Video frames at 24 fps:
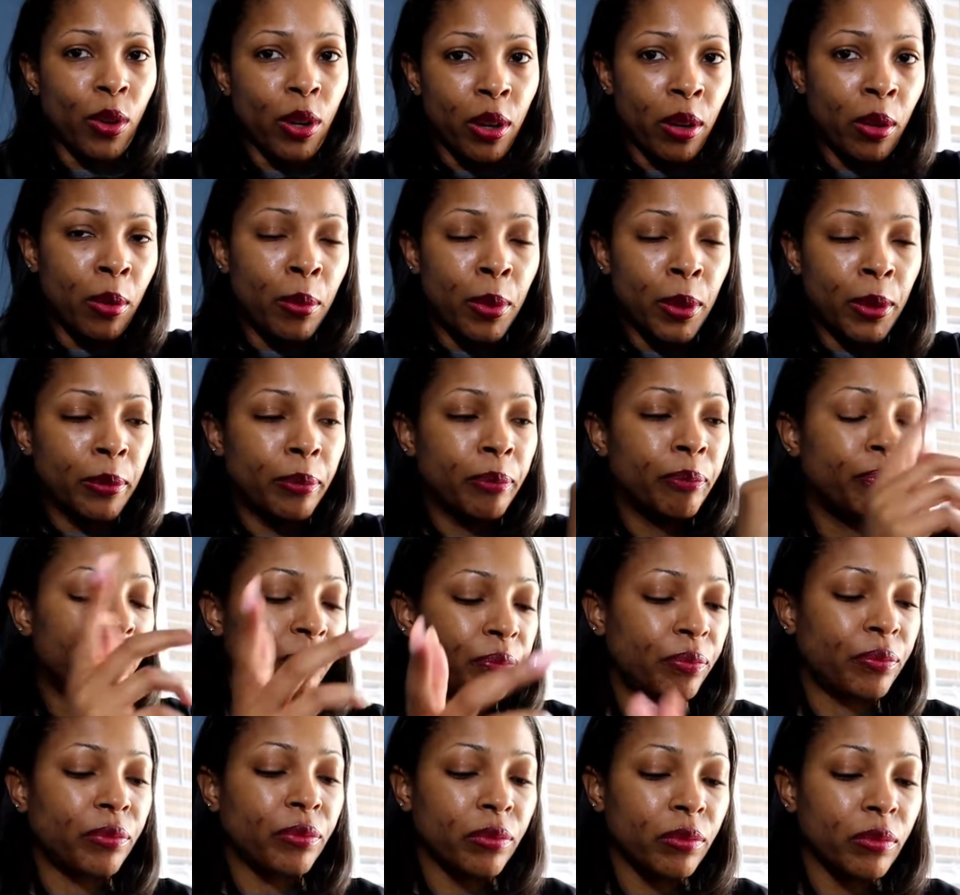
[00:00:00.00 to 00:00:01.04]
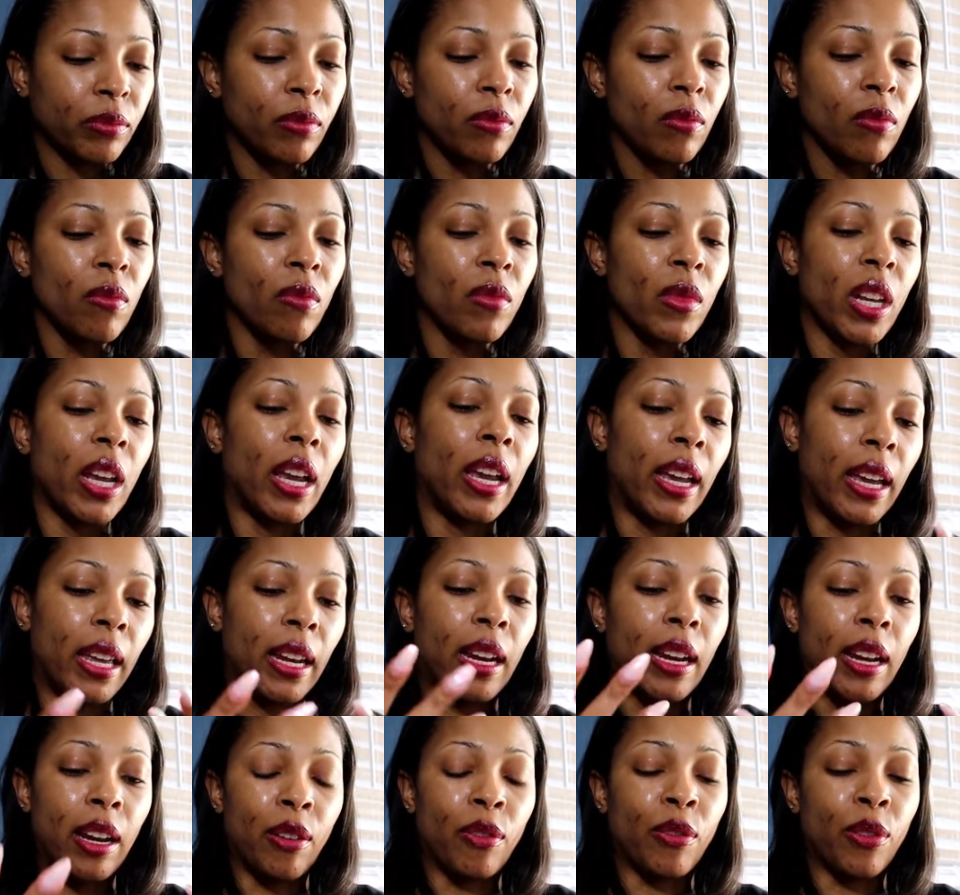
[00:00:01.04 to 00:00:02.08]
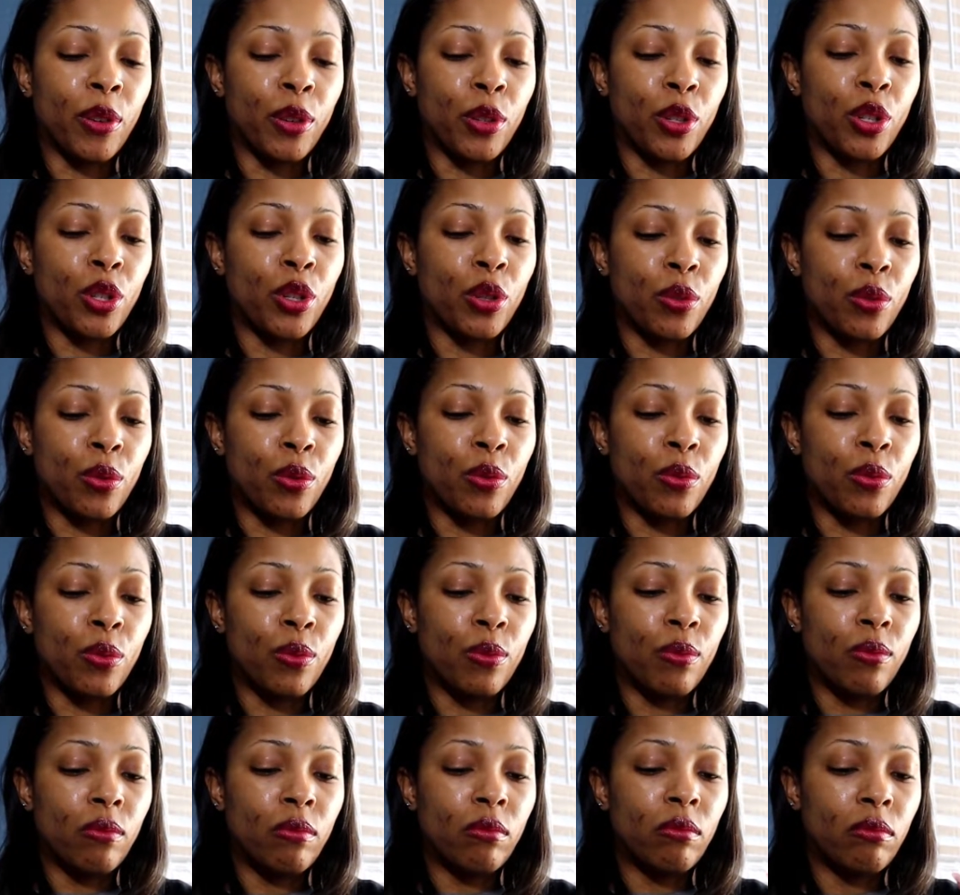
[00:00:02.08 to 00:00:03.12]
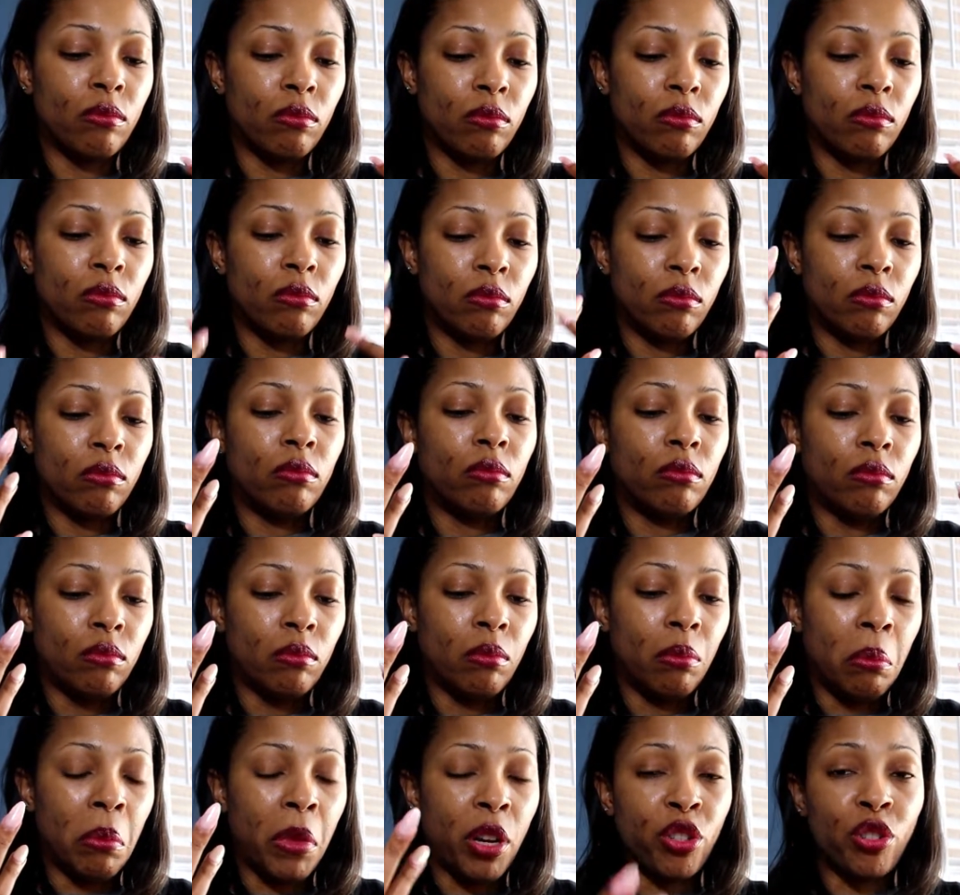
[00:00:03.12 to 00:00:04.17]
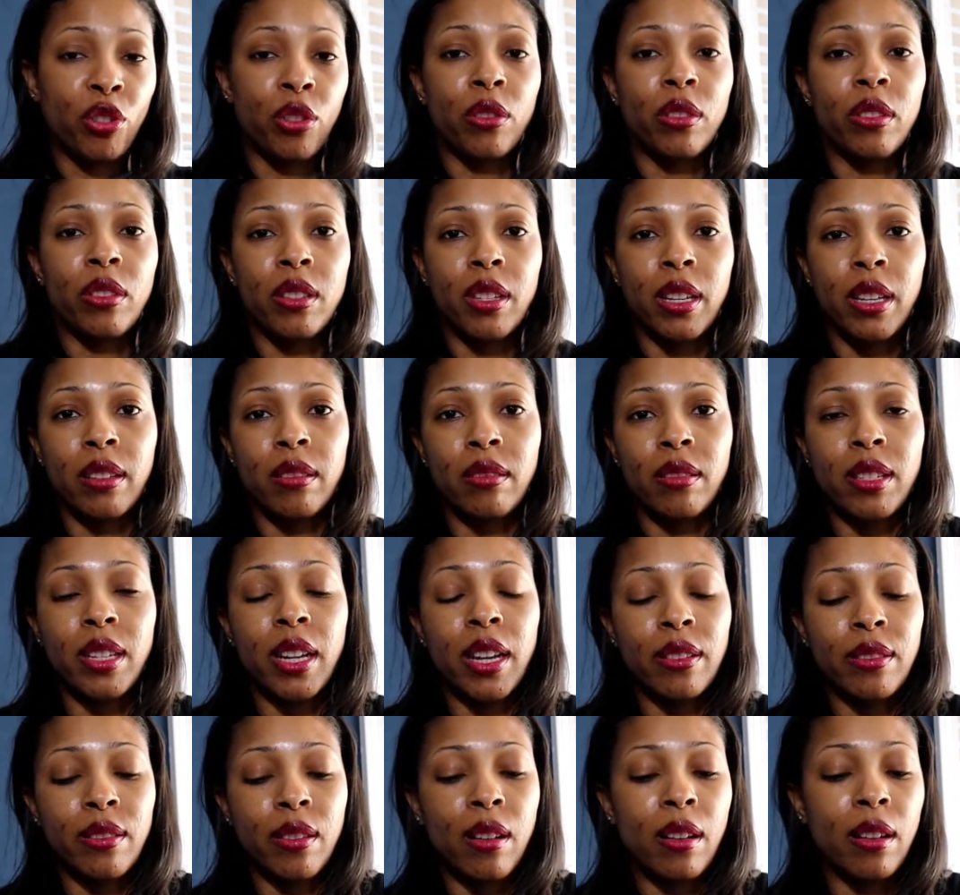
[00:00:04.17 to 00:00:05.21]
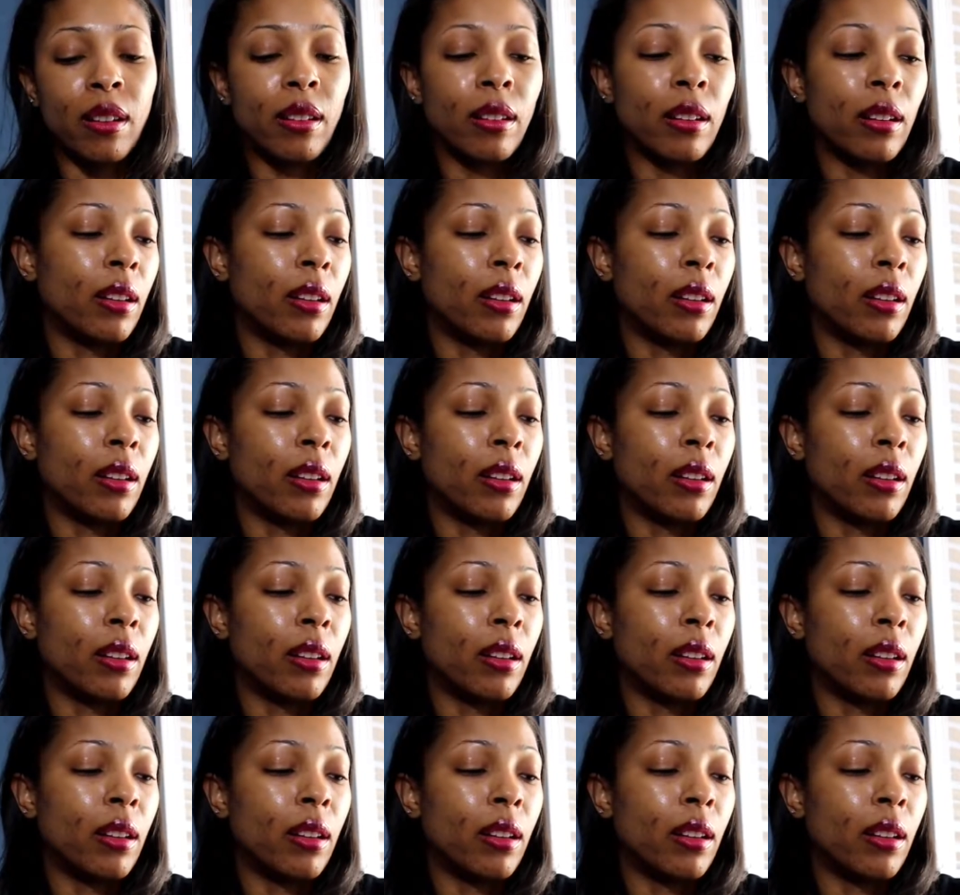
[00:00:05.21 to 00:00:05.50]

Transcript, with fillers: rub, in an effort to make sure the scent stays on.